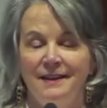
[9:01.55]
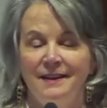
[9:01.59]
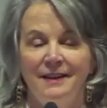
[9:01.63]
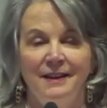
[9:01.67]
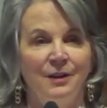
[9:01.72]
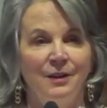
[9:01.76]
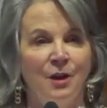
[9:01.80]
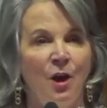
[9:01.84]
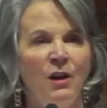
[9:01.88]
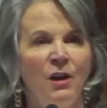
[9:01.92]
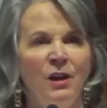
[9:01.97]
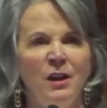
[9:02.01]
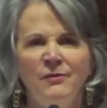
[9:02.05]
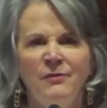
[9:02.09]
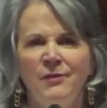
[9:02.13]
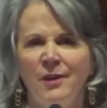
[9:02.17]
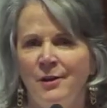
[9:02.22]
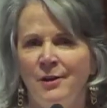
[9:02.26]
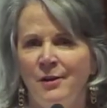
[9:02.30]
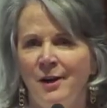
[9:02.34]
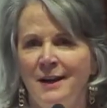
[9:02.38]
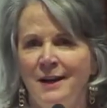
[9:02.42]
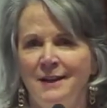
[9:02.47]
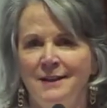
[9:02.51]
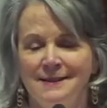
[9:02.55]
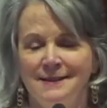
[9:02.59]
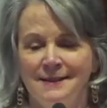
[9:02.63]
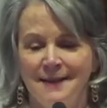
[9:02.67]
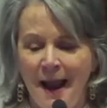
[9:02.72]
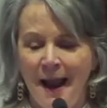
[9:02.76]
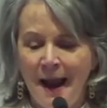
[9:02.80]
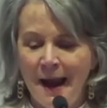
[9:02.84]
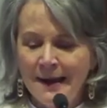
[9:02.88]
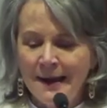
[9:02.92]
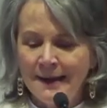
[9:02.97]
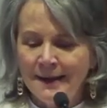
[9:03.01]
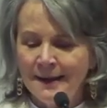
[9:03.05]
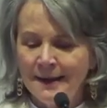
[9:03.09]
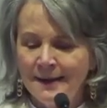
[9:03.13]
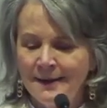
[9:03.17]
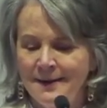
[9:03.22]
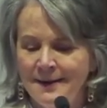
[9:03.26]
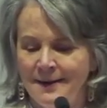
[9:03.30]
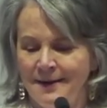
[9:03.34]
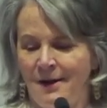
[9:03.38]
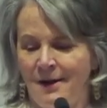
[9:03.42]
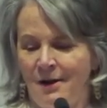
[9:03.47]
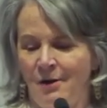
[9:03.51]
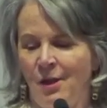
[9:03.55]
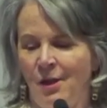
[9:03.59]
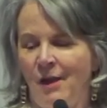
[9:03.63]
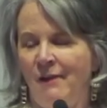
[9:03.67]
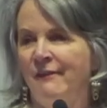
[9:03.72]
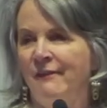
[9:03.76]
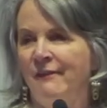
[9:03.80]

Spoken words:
in all of our anxiety and all our